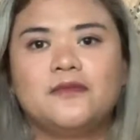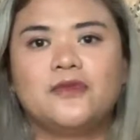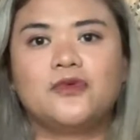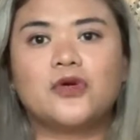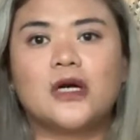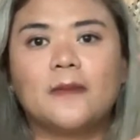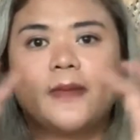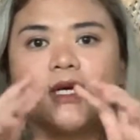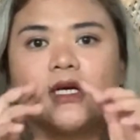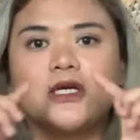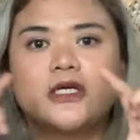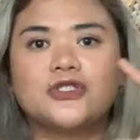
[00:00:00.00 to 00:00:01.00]

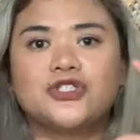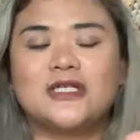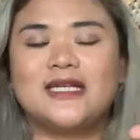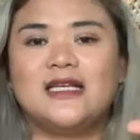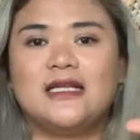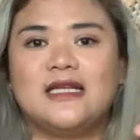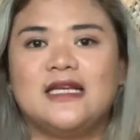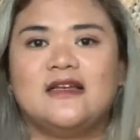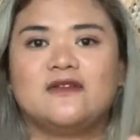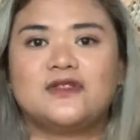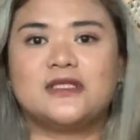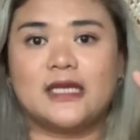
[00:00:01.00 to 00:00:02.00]
rubber tree
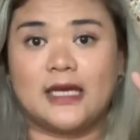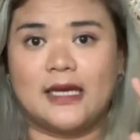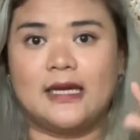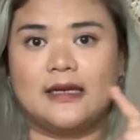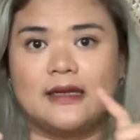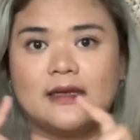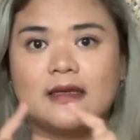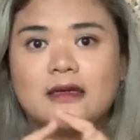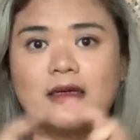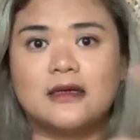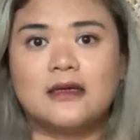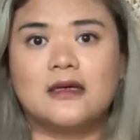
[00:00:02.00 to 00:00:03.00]
leaves and
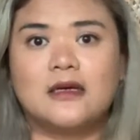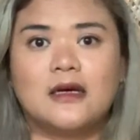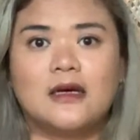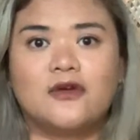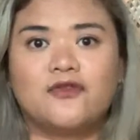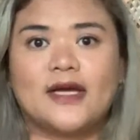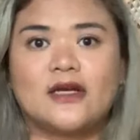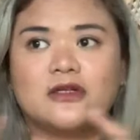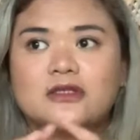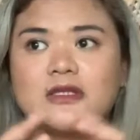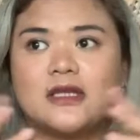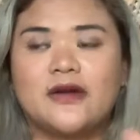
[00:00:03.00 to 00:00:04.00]

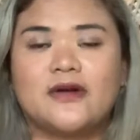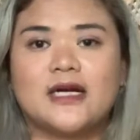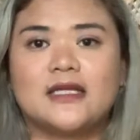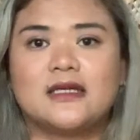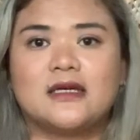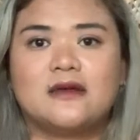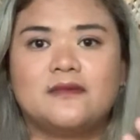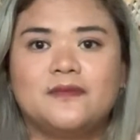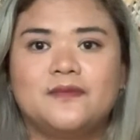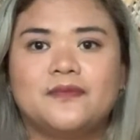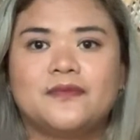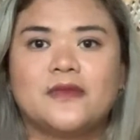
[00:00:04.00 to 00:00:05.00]
Ficus lyrata.
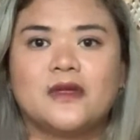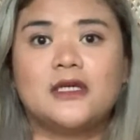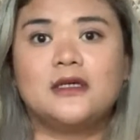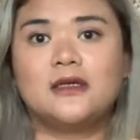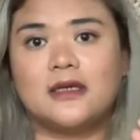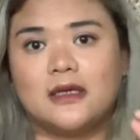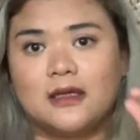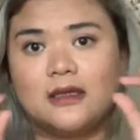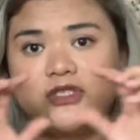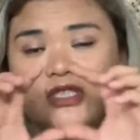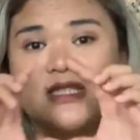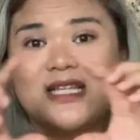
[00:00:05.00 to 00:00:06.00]

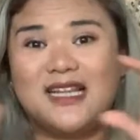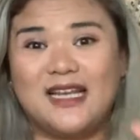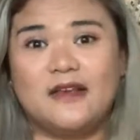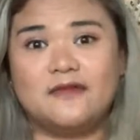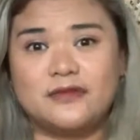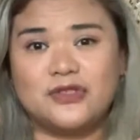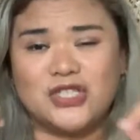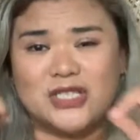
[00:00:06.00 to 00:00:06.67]
Just the leaves.